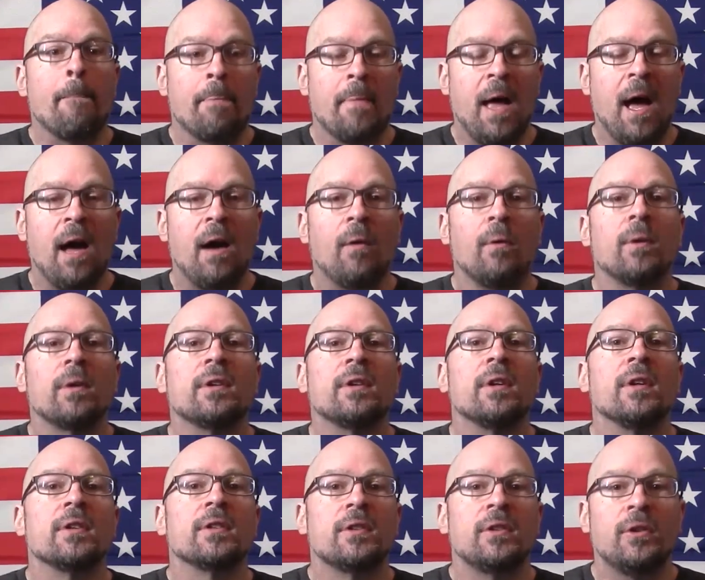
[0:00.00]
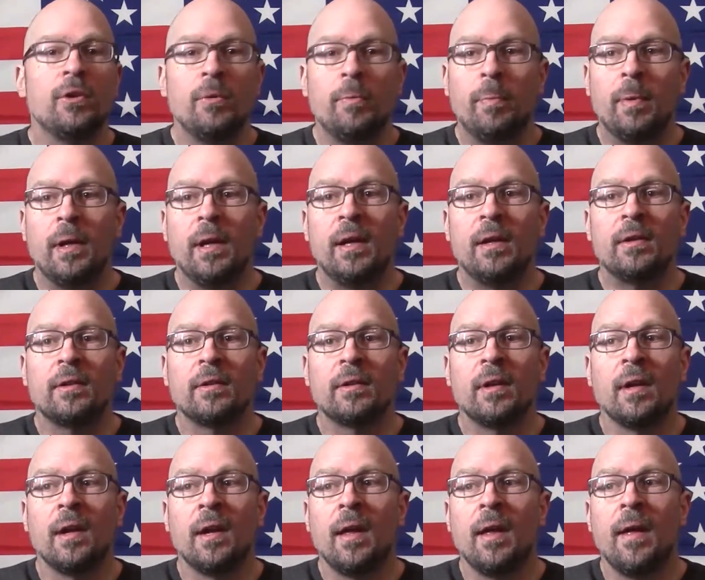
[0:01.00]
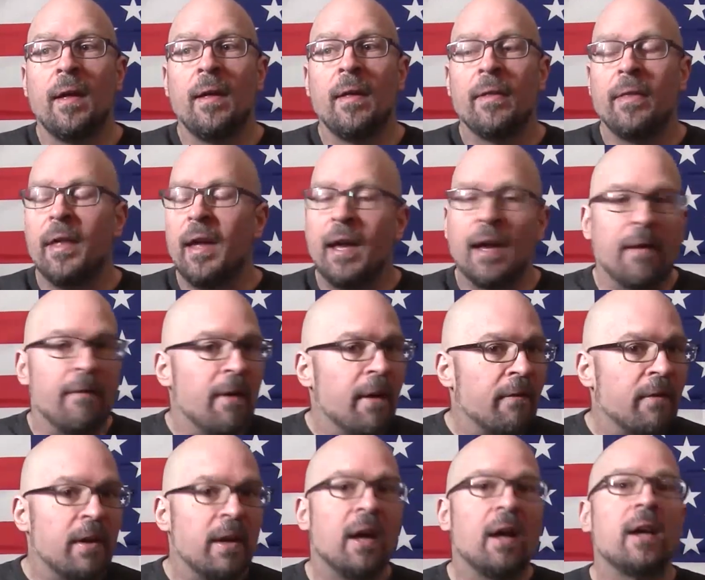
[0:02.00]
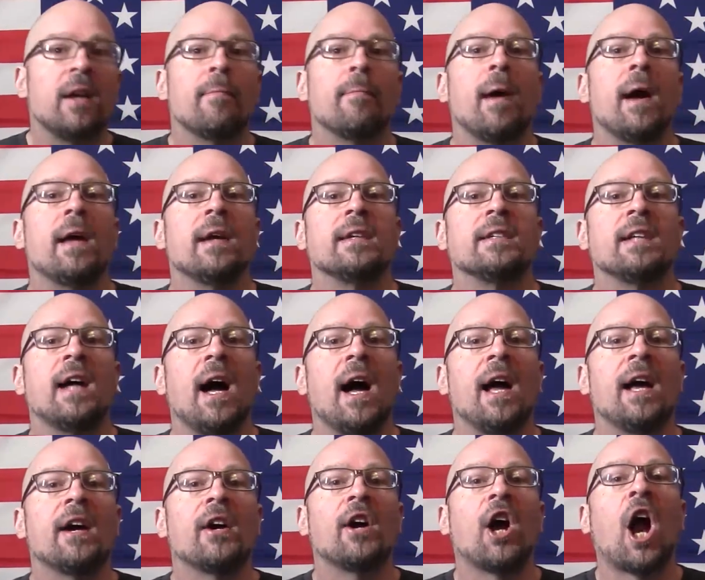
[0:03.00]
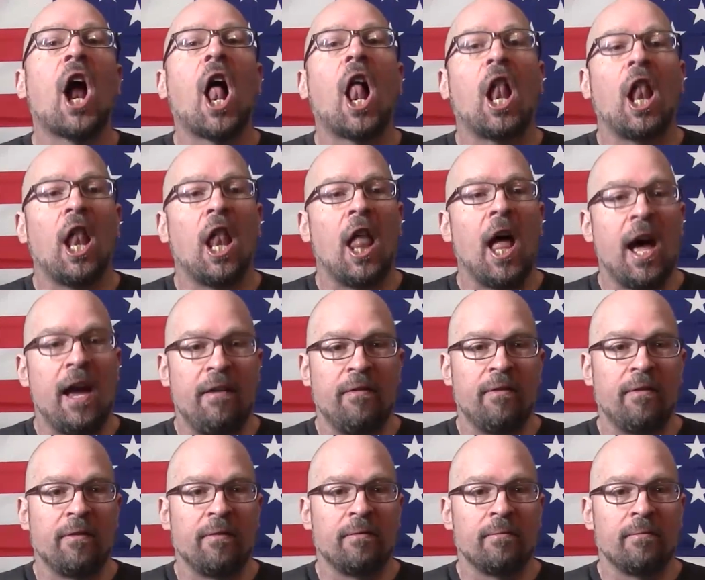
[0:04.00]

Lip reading: that was the stupidest thing I've ever done in my entire life.